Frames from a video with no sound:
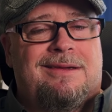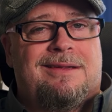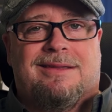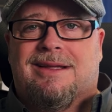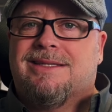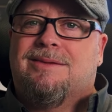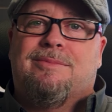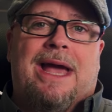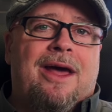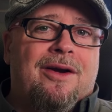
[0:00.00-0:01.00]
Does it
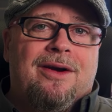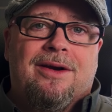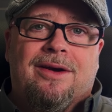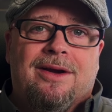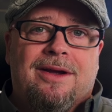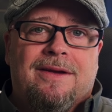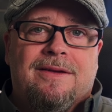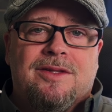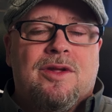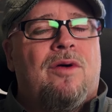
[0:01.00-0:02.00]
matter?
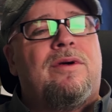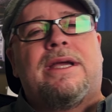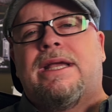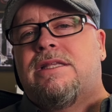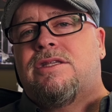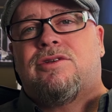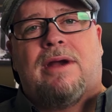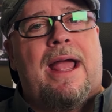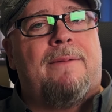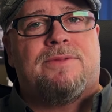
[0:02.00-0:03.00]
Don't get
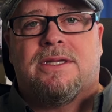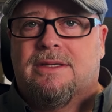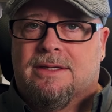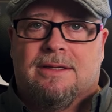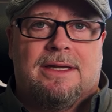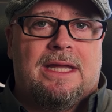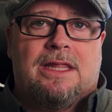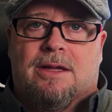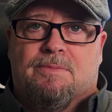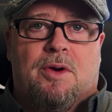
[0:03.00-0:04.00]
trapped in the
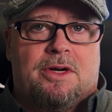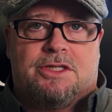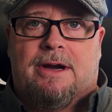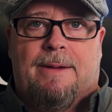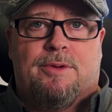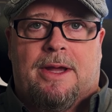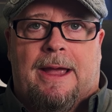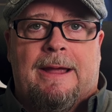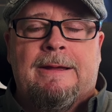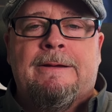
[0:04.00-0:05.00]
component trap,
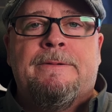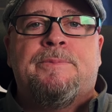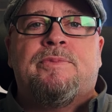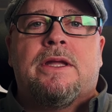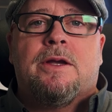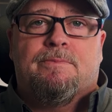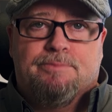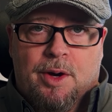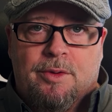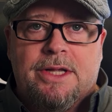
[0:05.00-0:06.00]
okay?
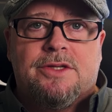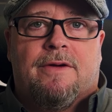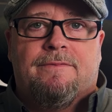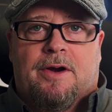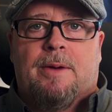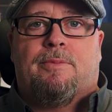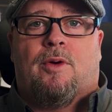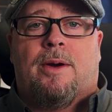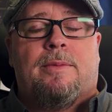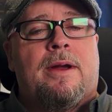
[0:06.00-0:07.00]
Components are very
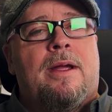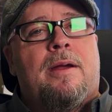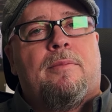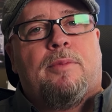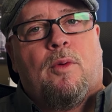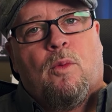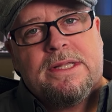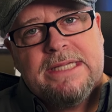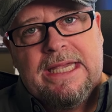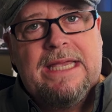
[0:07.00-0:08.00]
important, but
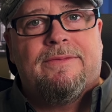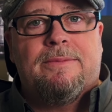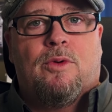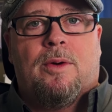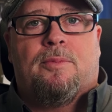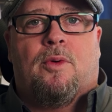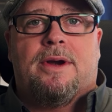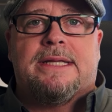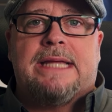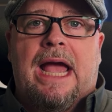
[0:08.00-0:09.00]
what's even more
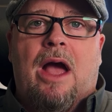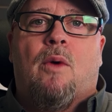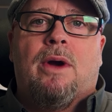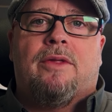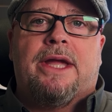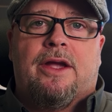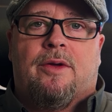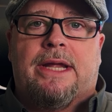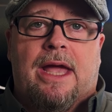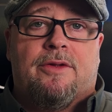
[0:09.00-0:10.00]
important is how well they go
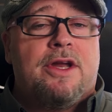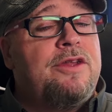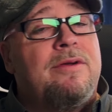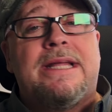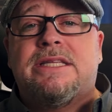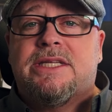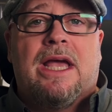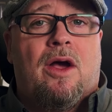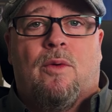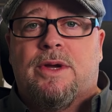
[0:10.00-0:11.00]
together. And you can
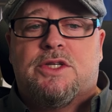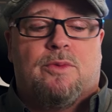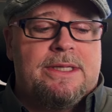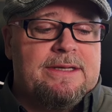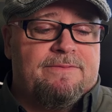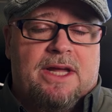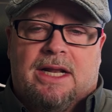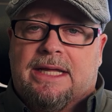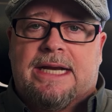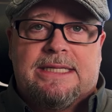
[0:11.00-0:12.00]
tell which ones have done a
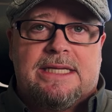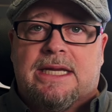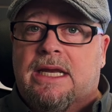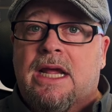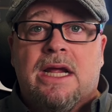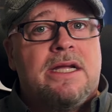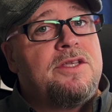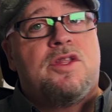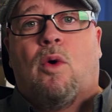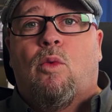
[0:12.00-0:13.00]
lot of testing
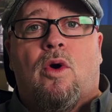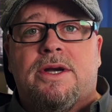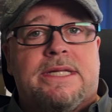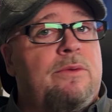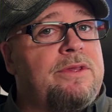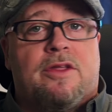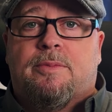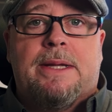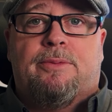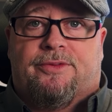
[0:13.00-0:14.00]
because they'll warranty with other
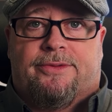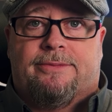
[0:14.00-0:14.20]
people's.